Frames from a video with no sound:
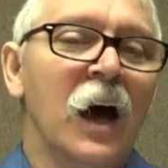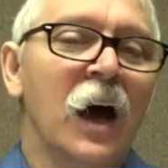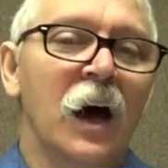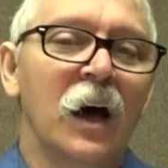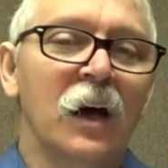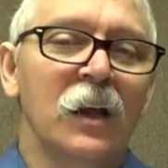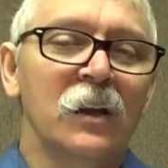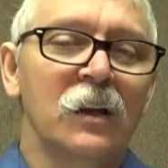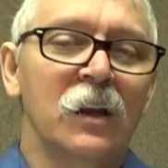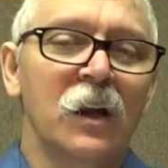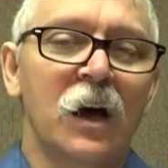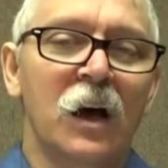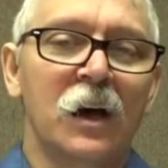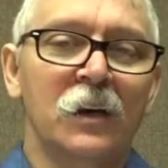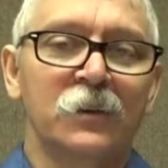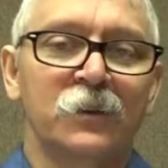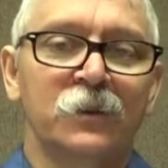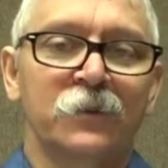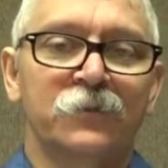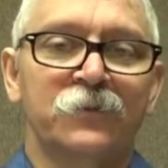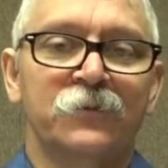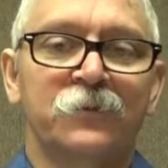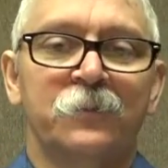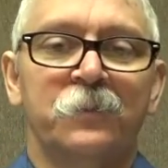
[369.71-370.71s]
a lot
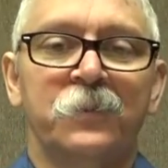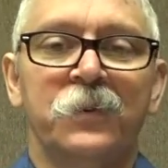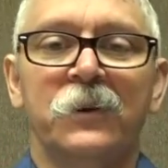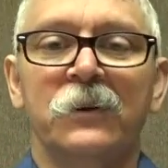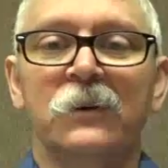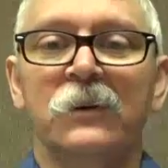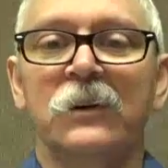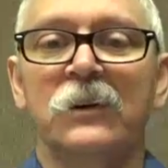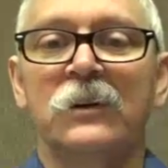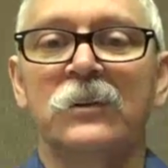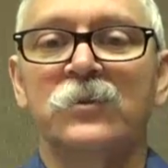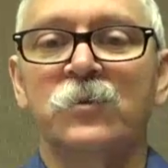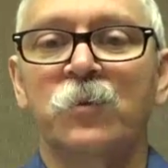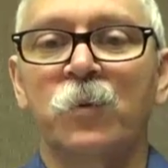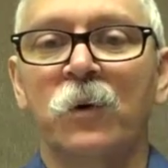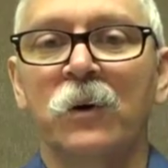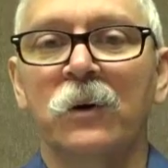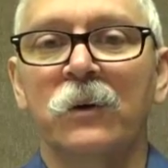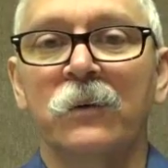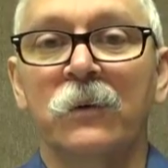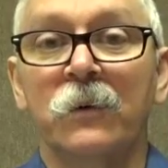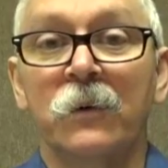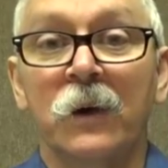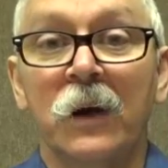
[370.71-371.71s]
of periods
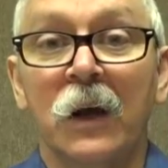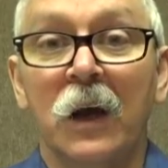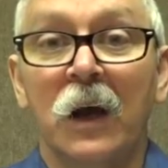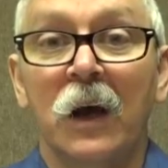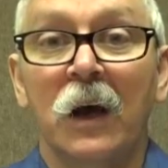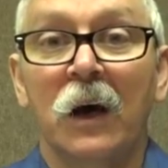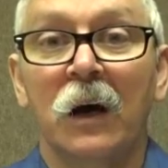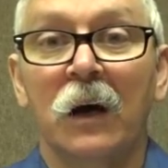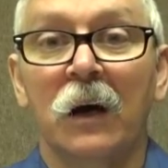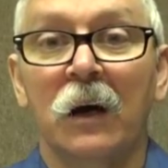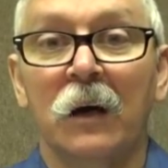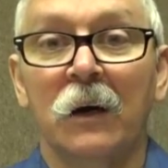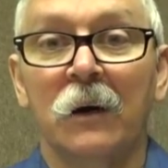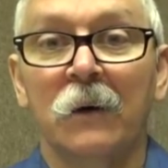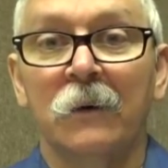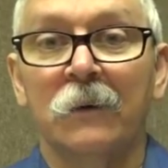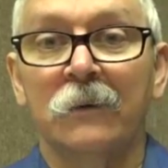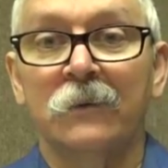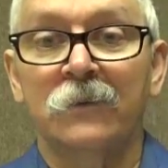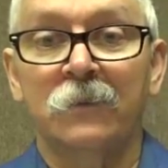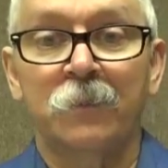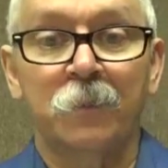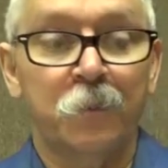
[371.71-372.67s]
where uh,